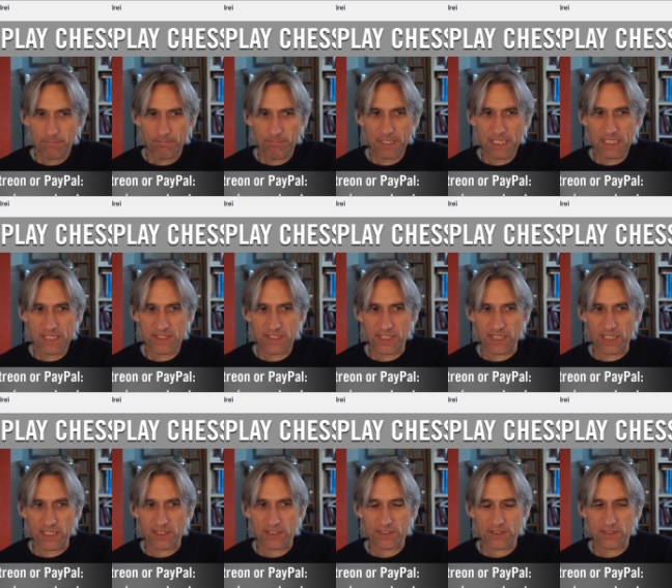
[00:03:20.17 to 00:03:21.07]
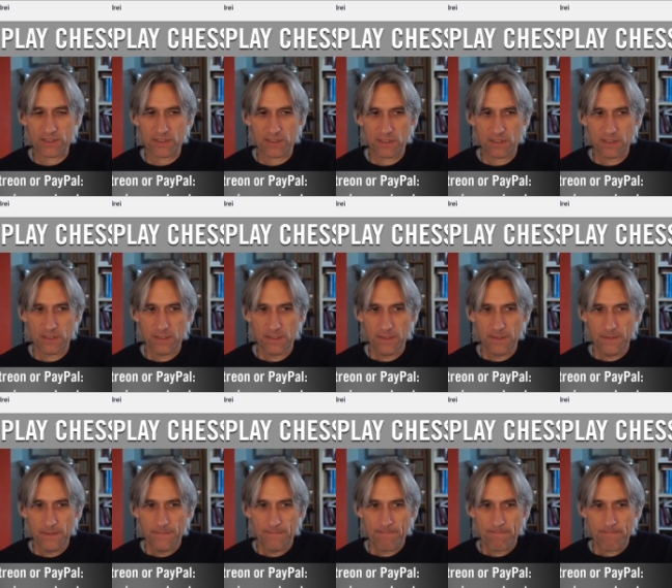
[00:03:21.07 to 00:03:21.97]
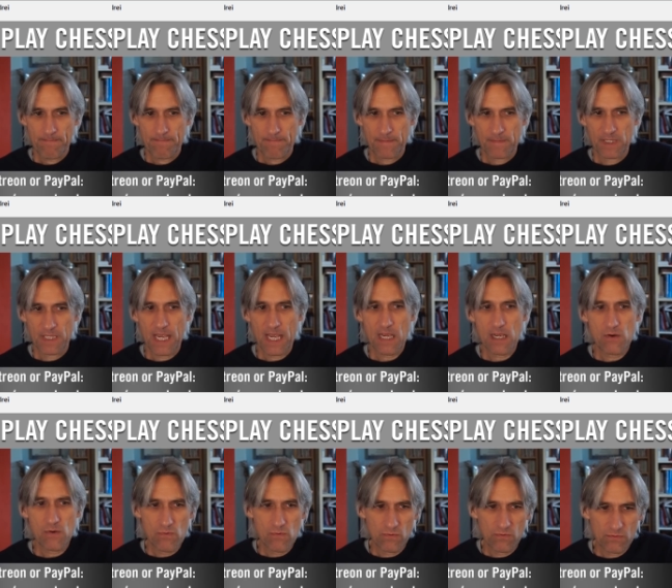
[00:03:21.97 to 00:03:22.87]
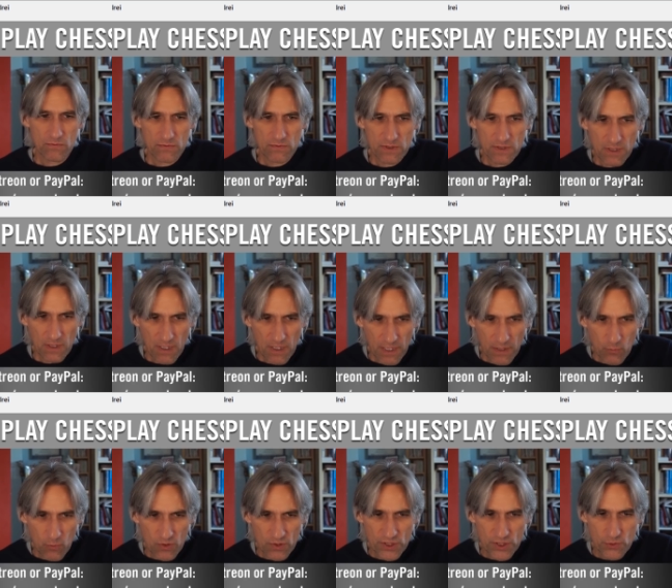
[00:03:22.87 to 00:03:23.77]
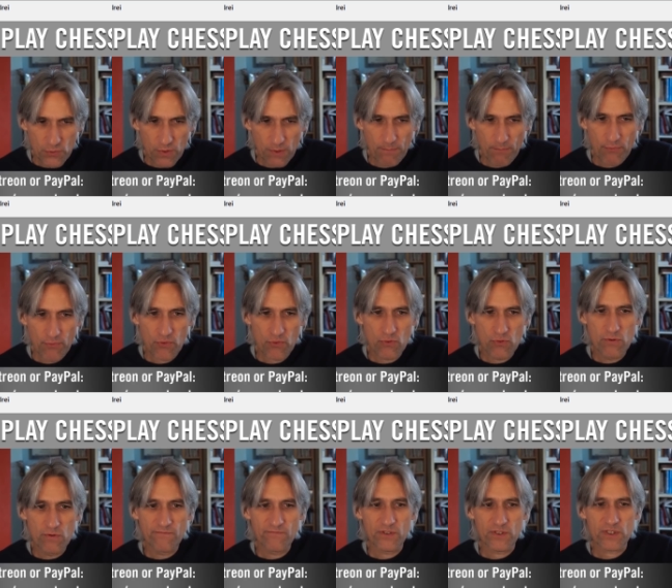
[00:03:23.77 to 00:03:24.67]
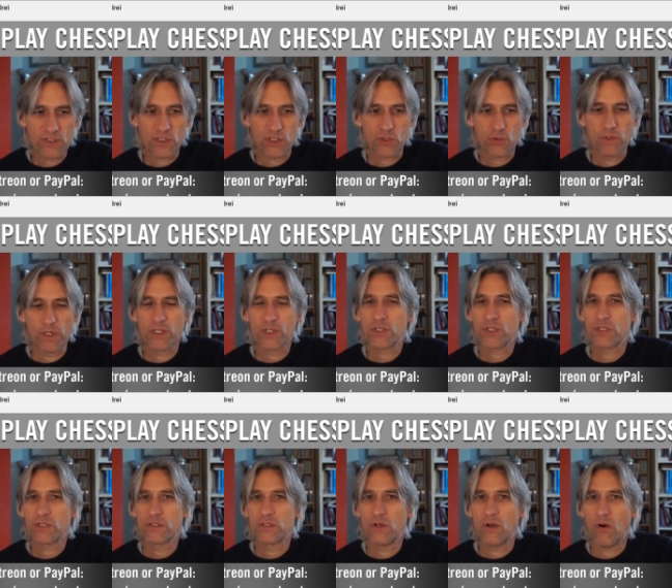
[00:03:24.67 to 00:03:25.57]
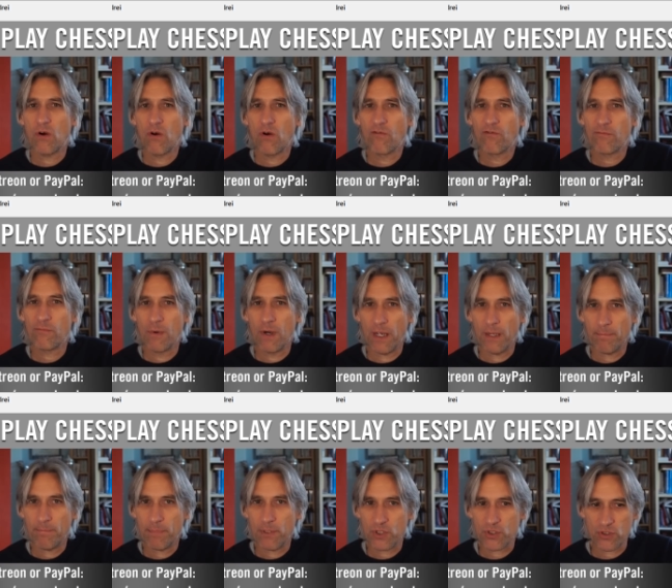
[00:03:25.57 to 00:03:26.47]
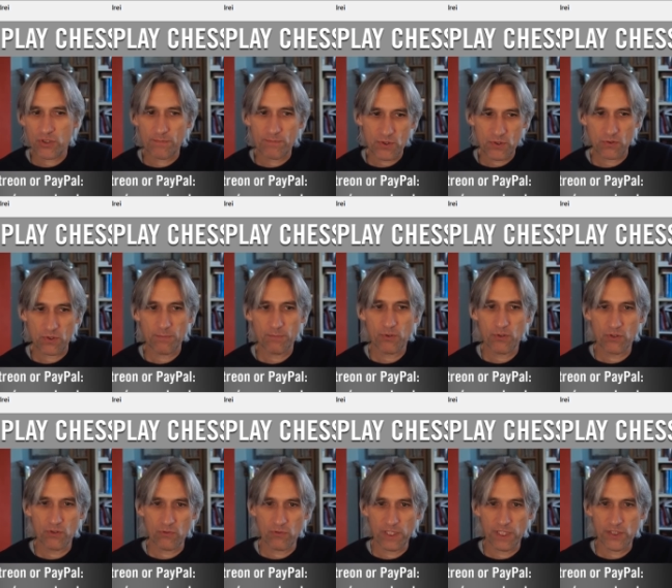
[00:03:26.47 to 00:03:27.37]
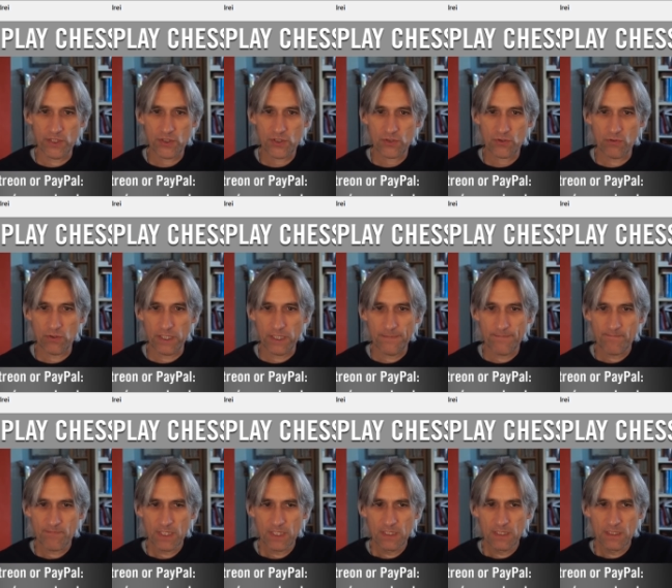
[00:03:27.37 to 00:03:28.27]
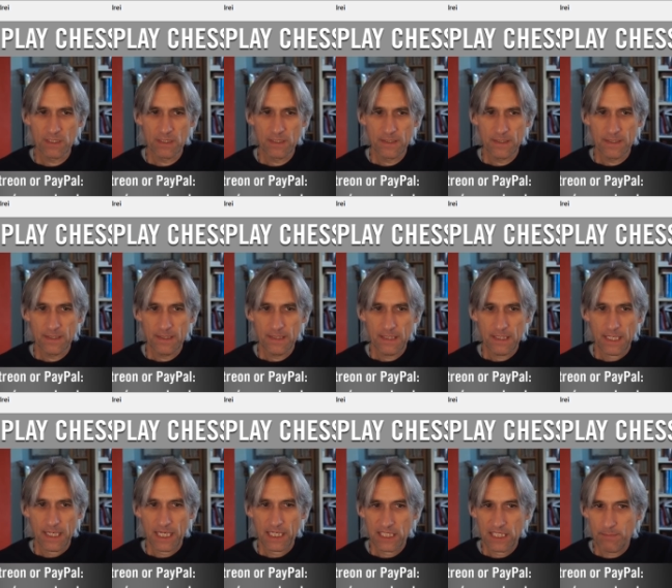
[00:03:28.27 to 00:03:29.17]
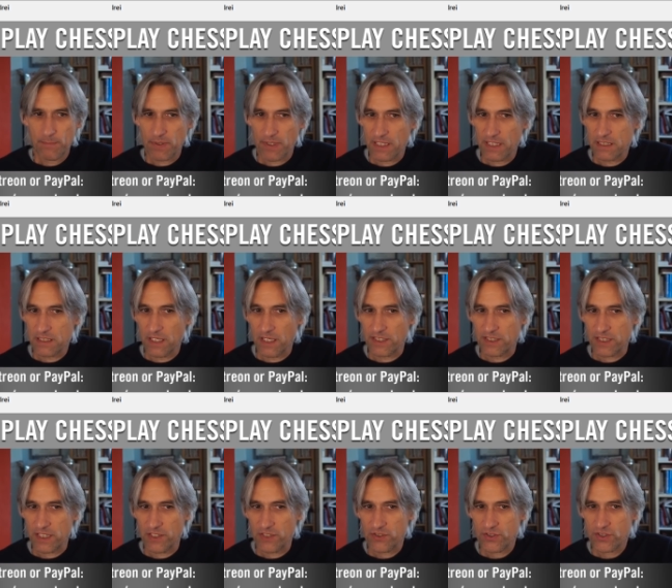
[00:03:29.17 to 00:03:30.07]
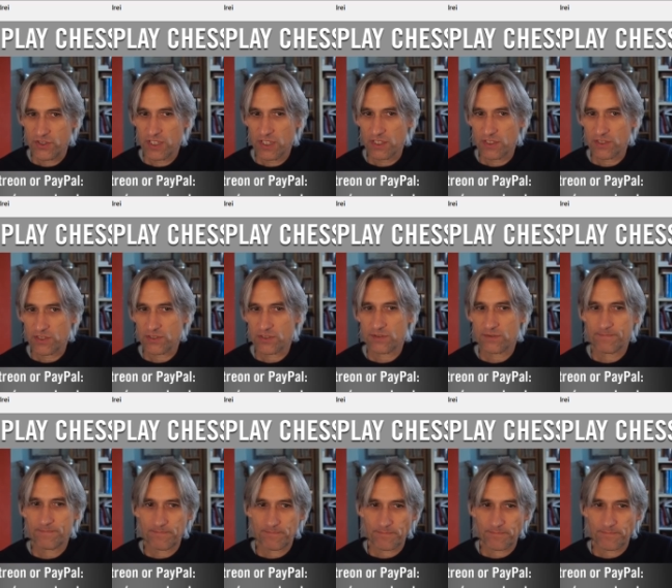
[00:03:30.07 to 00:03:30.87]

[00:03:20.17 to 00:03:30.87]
b6. Now I wanted to improve the situation of my bishop, so I put it on h3 and he played knight h6.